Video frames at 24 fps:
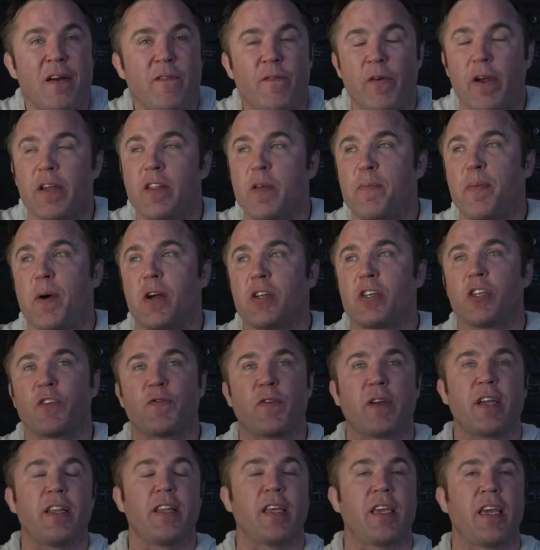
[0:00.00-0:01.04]
Forget the punches.
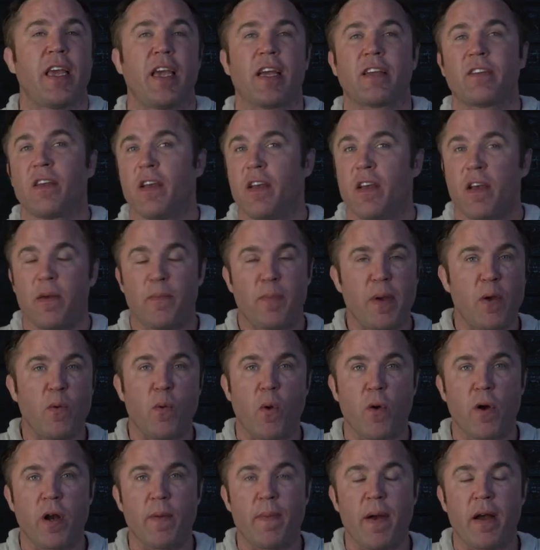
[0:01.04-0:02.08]
Forget the kicks. Be
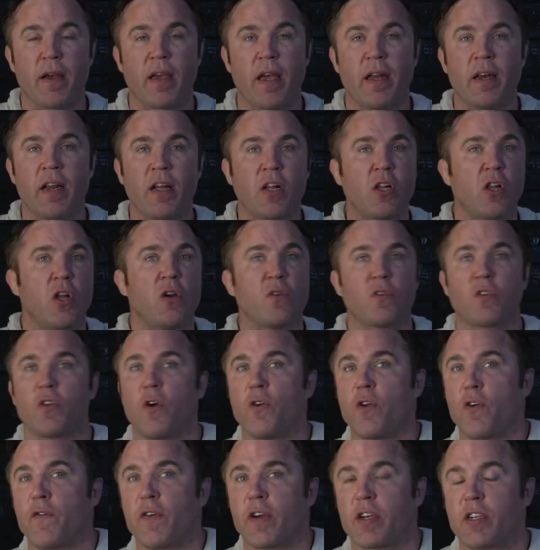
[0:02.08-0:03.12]
worried about getting it close.
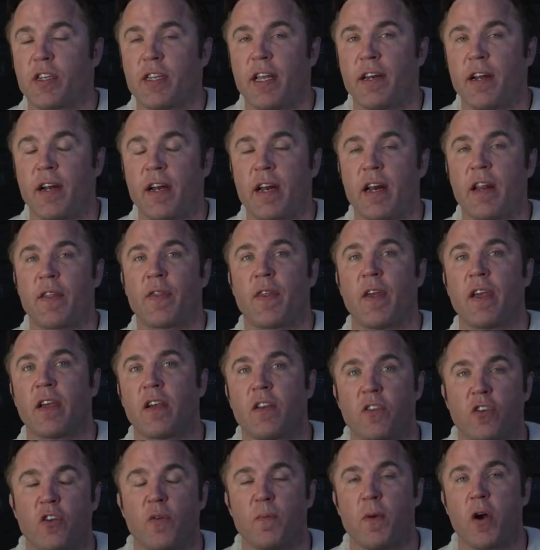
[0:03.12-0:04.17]
Don't overextend on anything
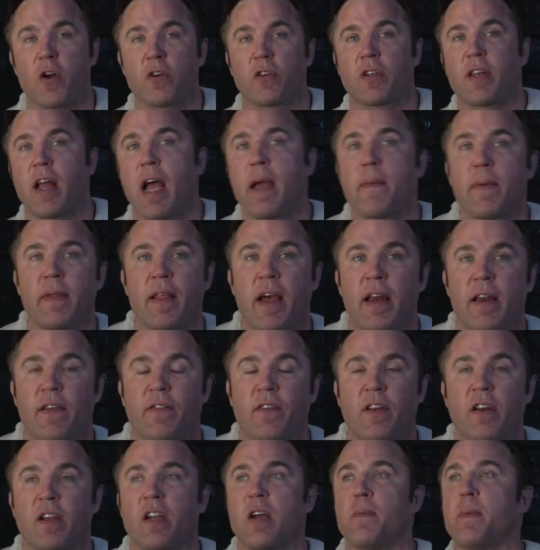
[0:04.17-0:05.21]
because Kamaru's timing that.
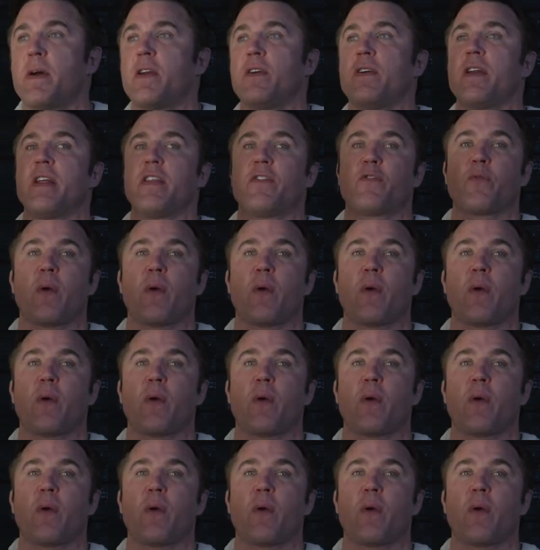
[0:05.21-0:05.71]
He's going to come underneath,